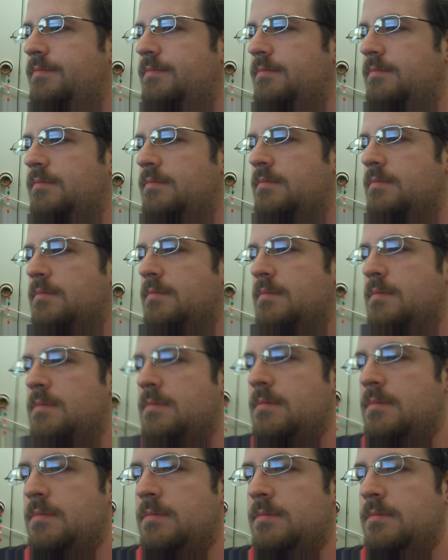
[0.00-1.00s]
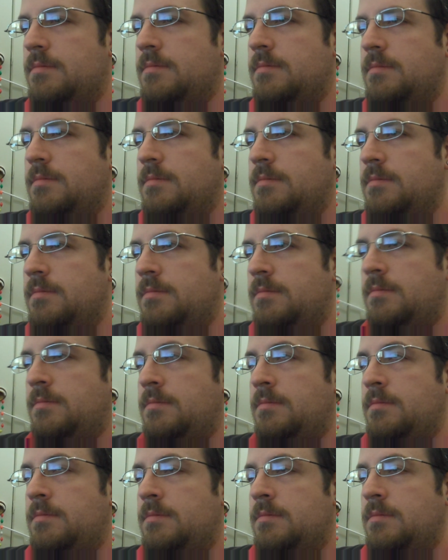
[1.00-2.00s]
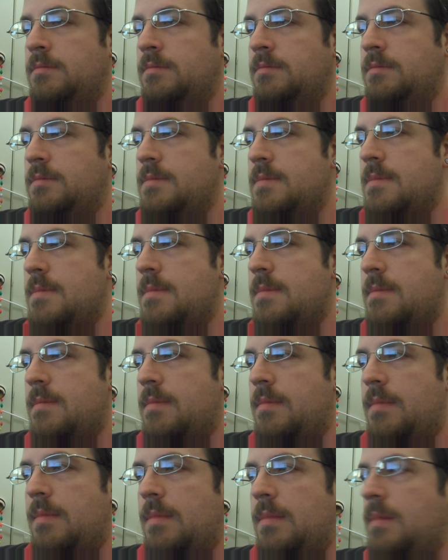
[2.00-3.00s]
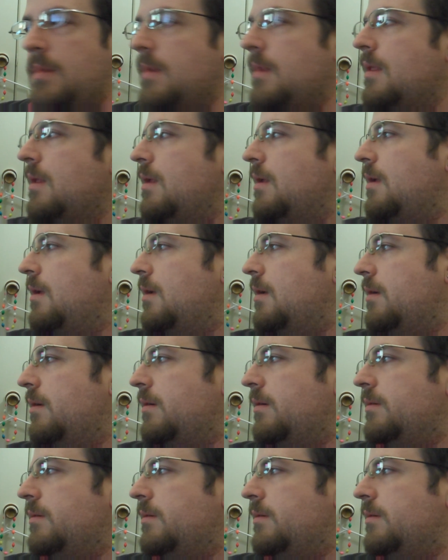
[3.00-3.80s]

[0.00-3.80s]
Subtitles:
No one is speaking in this clip.